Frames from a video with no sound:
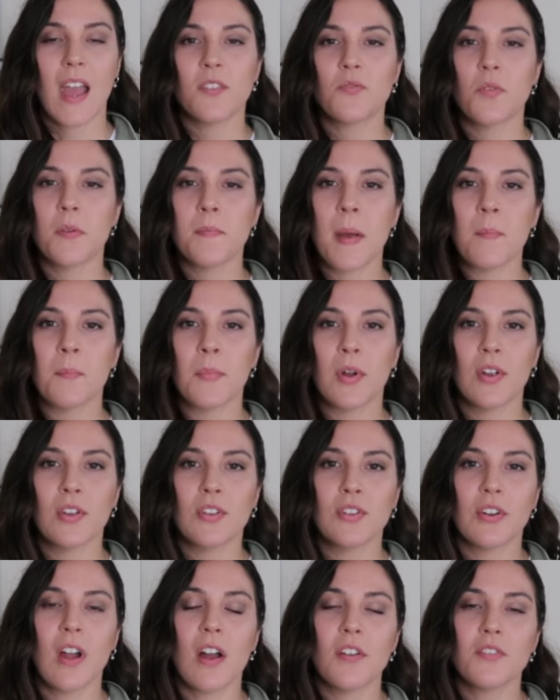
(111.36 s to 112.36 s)
And remember,
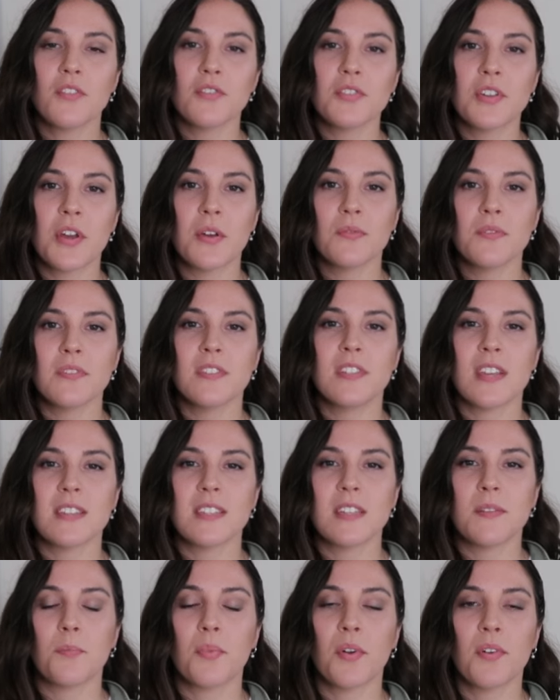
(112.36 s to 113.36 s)
your undertone
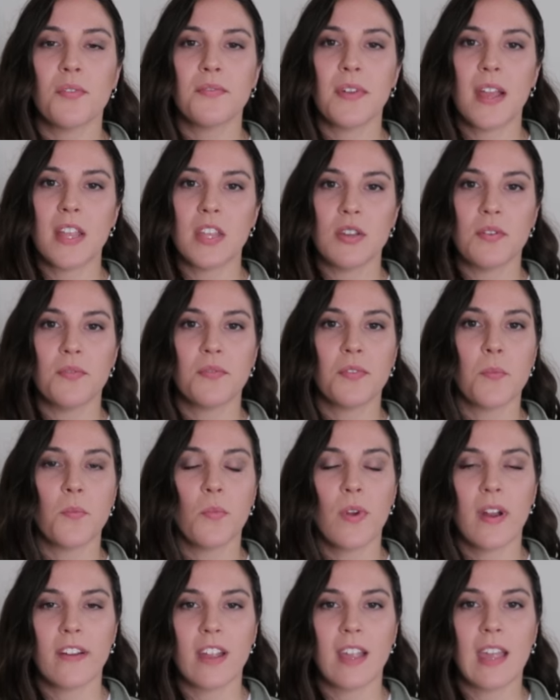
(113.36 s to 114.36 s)
doesn't prevent you from
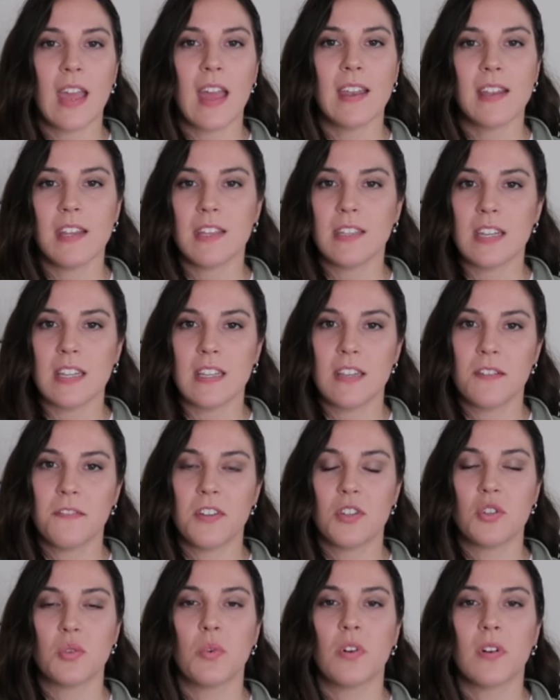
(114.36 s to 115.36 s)
wearing any
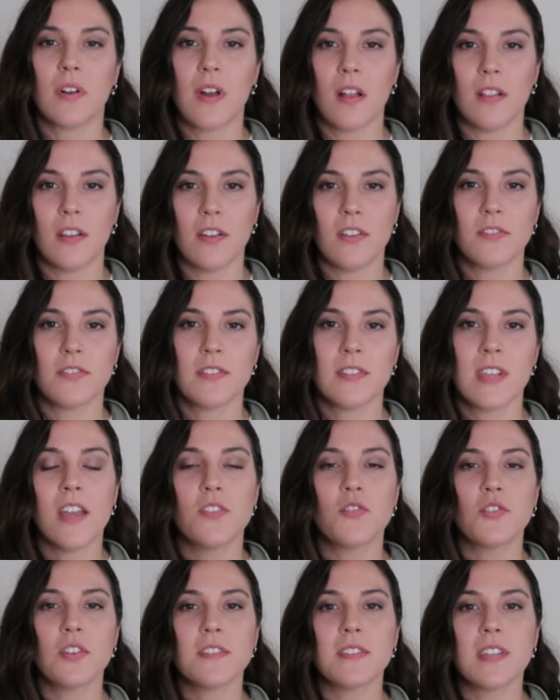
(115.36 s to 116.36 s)
individual colors. It
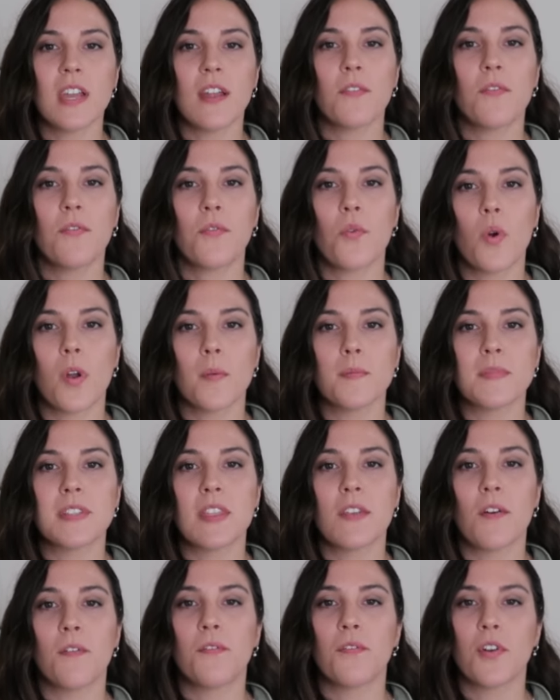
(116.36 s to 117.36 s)
just informs
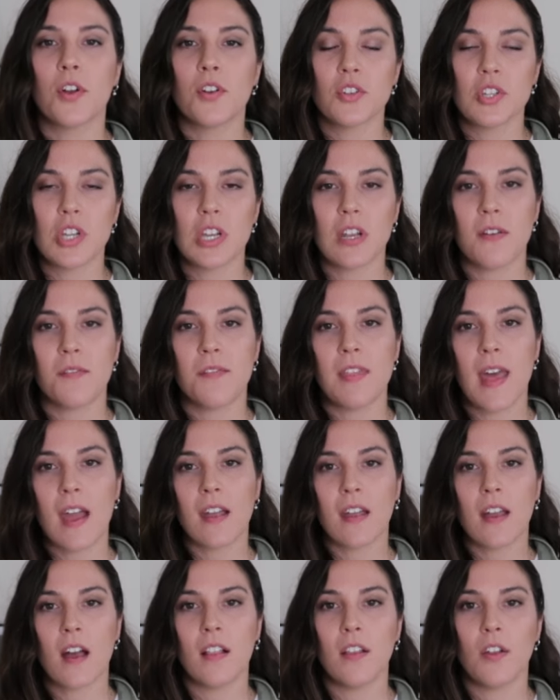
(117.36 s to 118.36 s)
the version of
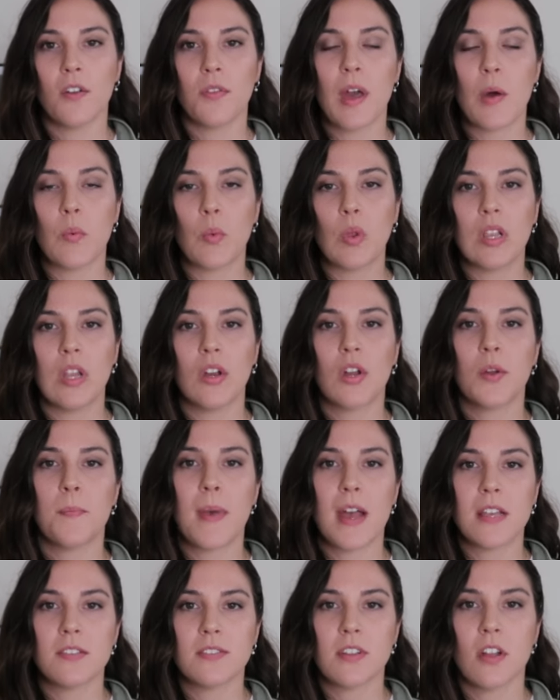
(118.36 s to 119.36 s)
that color that will look
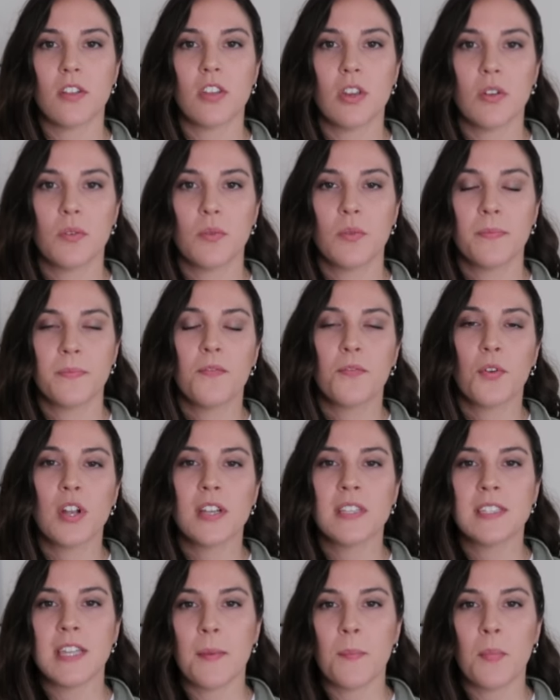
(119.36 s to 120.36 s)
best on you. For
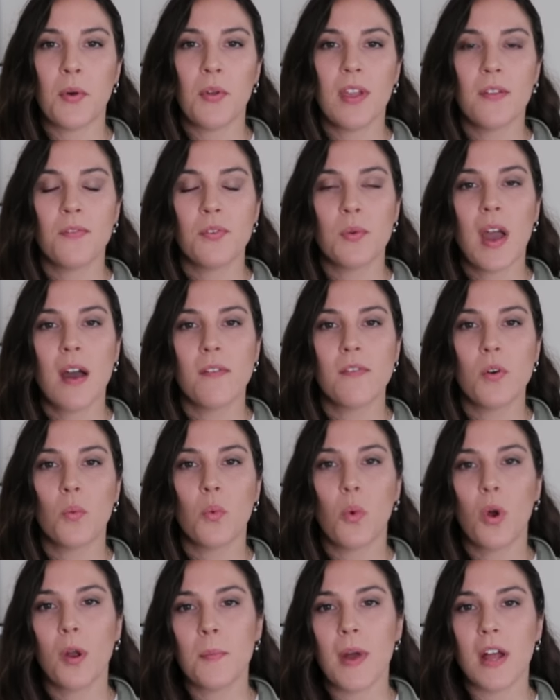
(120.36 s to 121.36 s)
example, if you have a
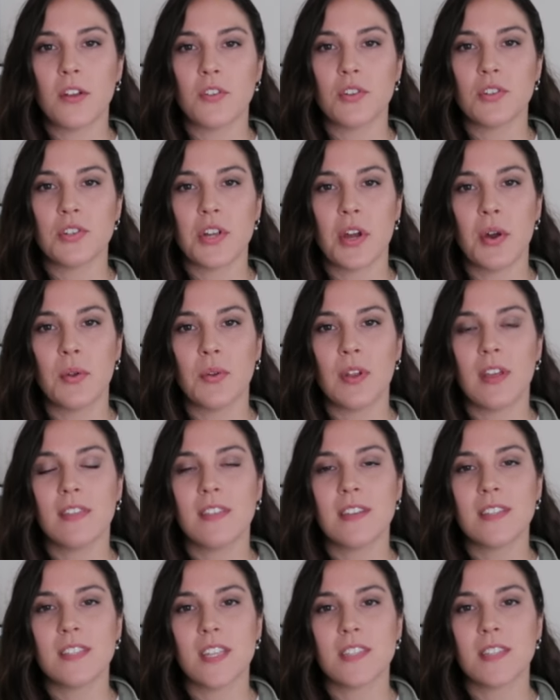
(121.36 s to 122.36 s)
warm undertone,
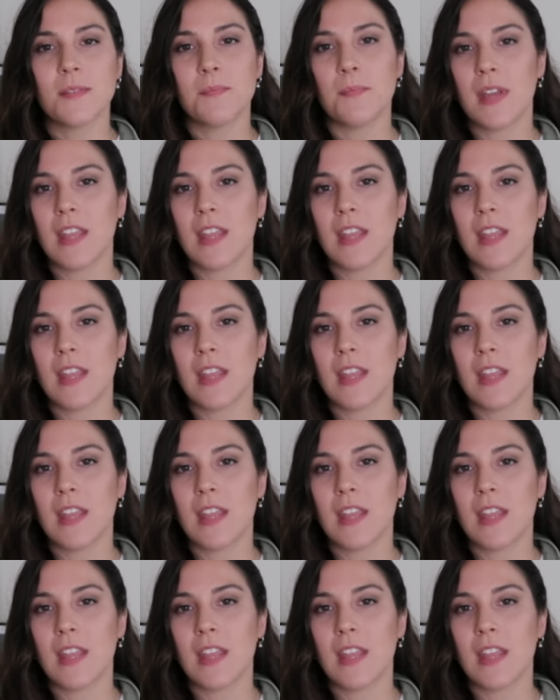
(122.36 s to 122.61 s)
this doesn't